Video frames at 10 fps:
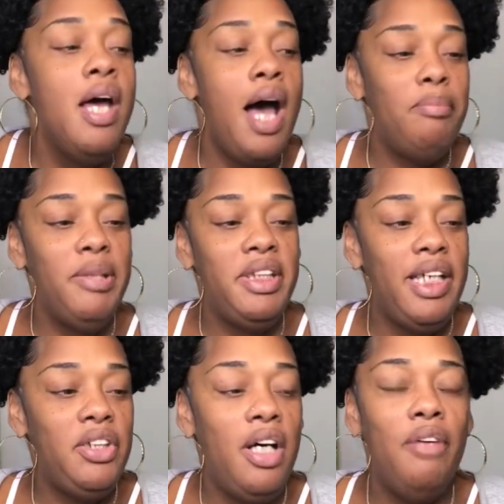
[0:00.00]
I
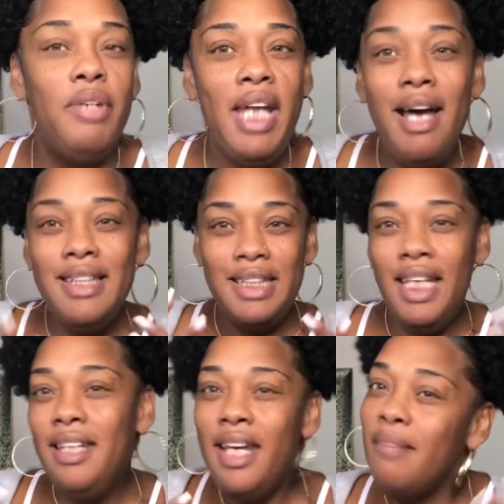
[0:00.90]
appreciate y'all. When I
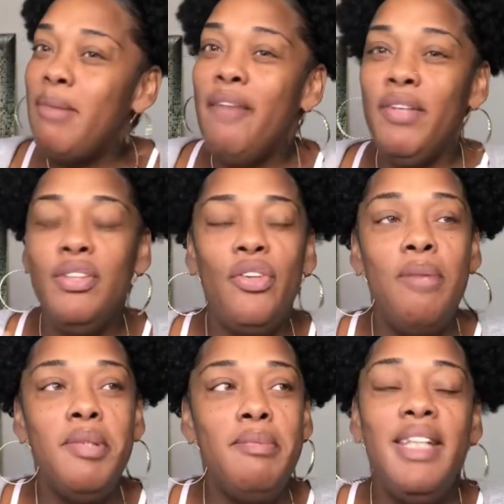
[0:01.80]
see that my views go up
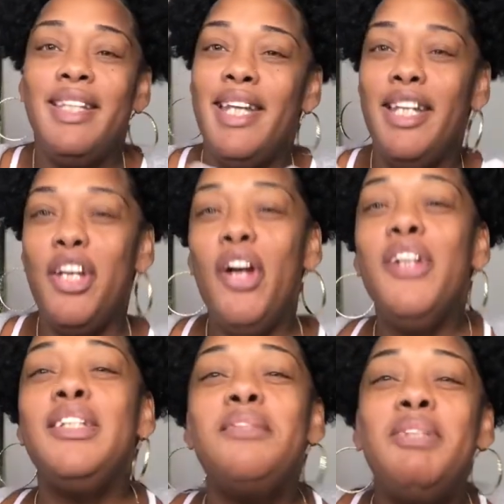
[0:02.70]
a little bit, then that
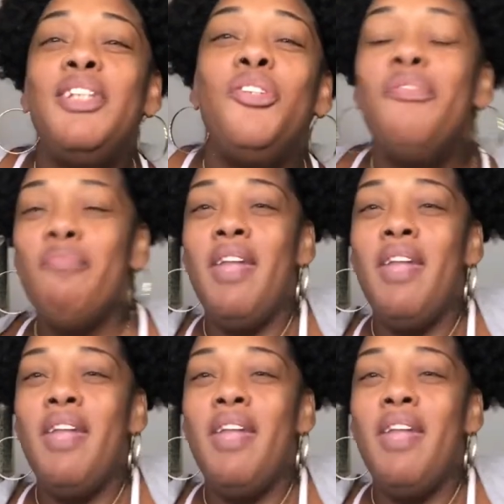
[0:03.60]
encourages me to